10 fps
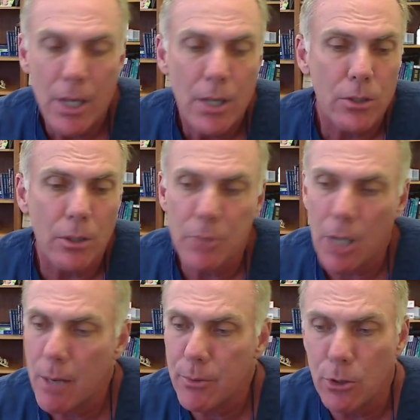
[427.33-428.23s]

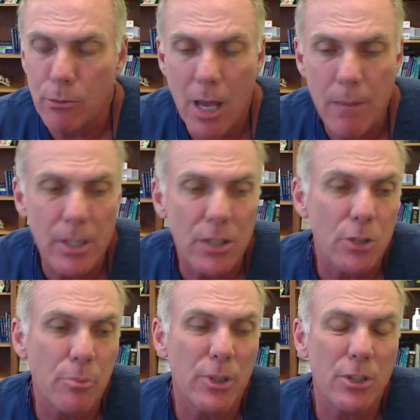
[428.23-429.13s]
Sometimes there may be a
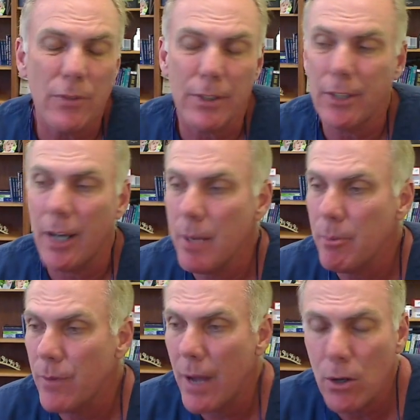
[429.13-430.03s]
specific type
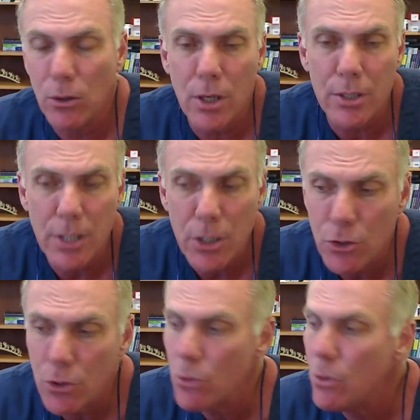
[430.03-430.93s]
of hair loss
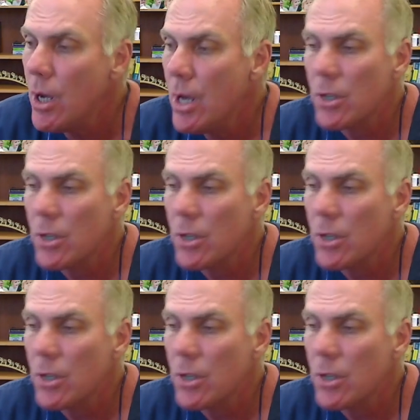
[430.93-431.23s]
issue.